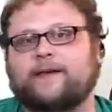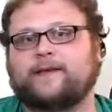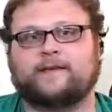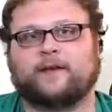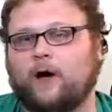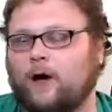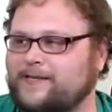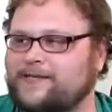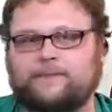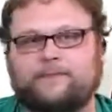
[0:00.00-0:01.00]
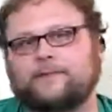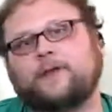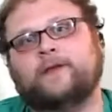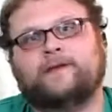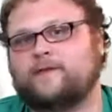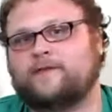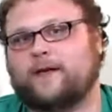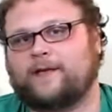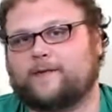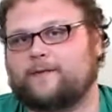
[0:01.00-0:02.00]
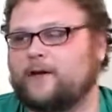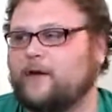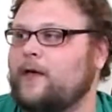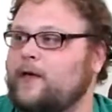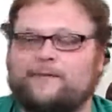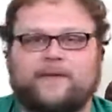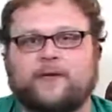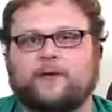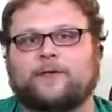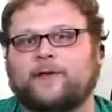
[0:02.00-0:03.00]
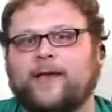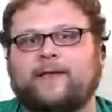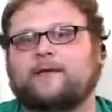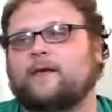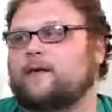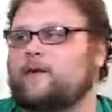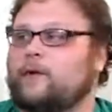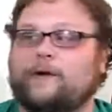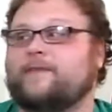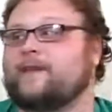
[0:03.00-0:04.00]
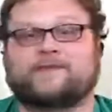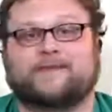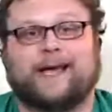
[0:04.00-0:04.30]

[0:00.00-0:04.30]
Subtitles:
Kaladesh is awesome. Kaladesh is just awesome. If you kill their guys, or if they just